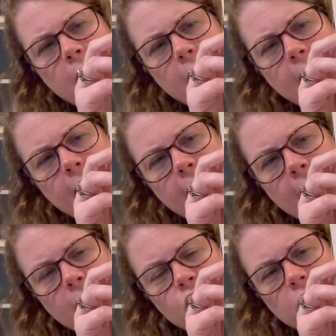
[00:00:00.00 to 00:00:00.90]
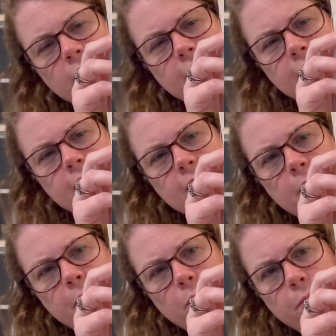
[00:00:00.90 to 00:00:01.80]
And actually this is
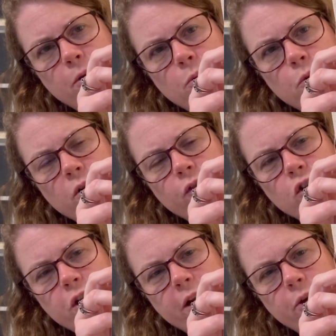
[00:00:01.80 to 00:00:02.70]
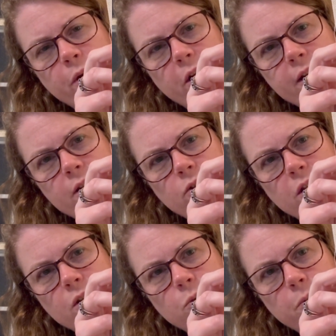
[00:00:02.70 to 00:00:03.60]
on my WIP Go board for January, so
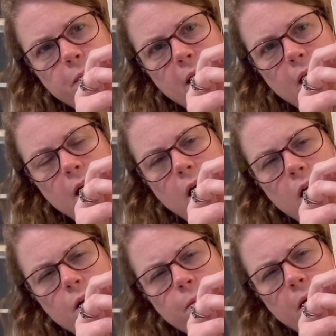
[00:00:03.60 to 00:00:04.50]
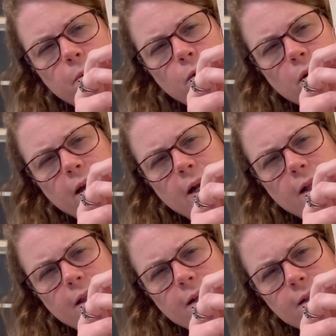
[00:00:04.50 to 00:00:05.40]
this will be, I'll be working
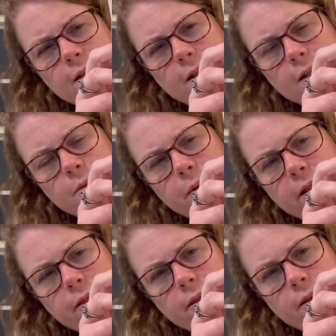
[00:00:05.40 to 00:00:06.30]
on this month.